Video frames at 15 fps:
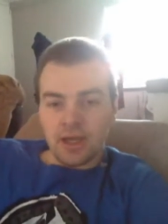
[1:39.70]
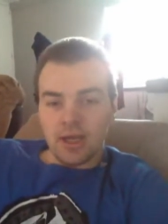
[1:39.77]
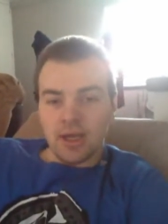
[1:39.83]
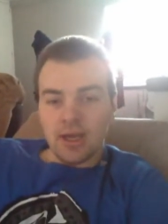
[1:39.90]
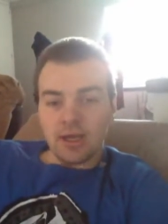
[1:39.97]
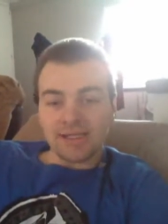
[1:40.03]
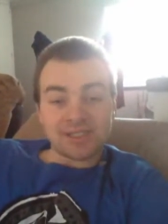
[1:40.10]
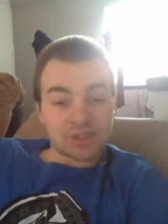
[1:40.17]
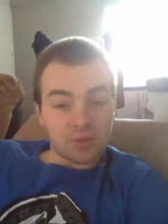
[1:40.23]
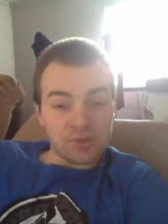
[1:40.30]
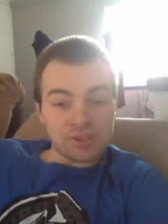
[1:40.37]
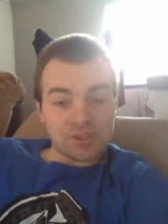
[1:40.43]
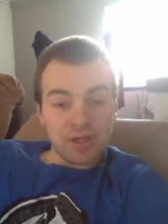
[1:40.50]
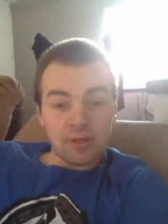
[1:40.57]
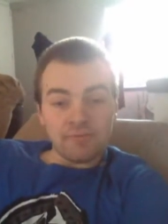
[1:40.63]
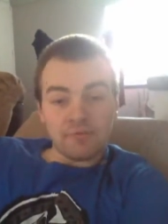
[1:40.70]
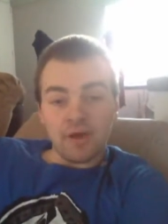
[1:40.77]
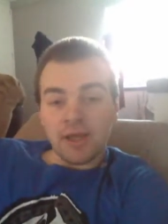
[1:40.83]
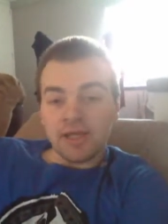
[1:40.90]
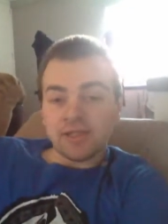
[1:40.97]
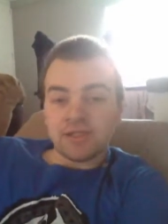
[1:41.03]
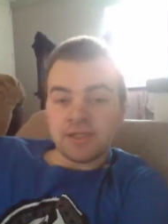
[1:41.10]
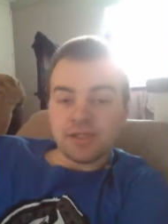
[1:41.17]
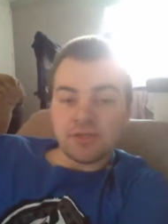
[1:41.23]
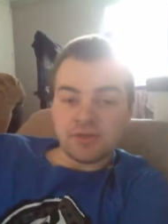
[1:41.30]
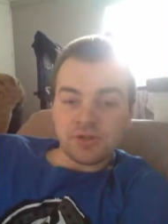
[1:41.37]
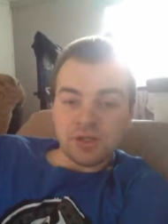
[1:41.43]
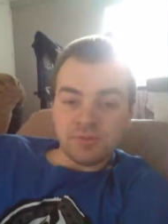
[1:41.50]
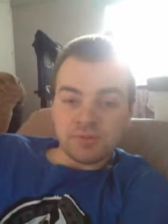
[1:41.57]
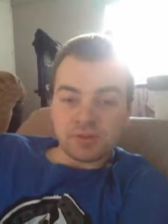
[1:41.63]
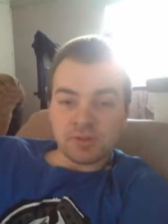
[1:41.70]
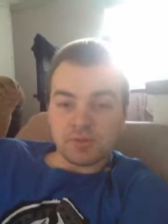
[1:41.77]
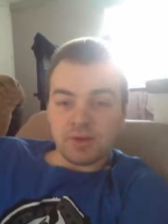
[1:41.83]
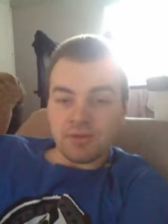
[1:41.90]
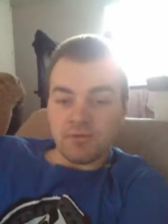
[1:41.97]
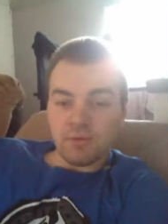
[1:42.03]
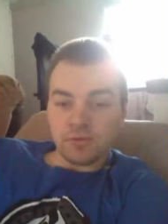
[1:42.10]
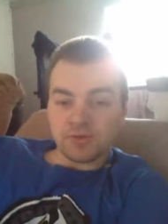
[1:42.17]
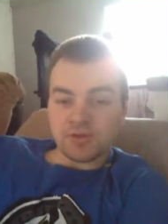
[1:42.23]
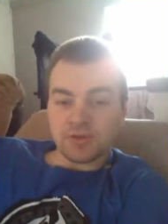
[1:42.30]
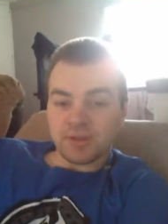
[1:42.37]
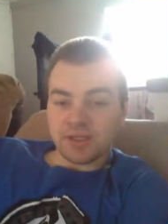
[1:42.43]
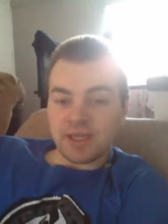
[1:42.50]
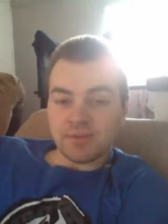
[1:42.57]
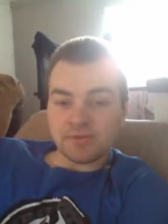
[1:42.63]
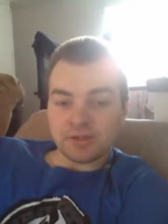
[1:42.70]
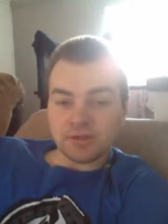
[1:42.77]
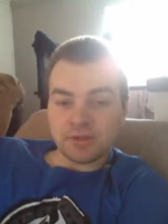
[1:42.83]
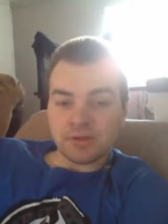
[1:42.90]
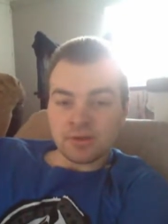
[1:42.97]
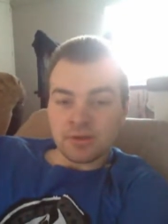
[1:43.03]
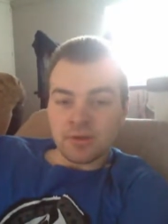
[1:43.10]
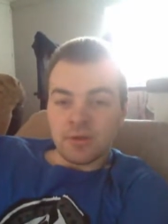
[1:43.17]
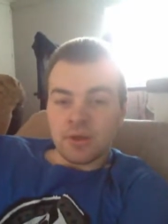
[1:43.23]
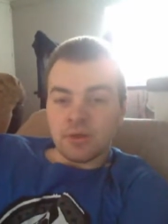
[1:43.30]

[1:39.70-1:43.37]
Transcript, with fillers: uh, it's quiz time have got 18 achievements worth 420 game score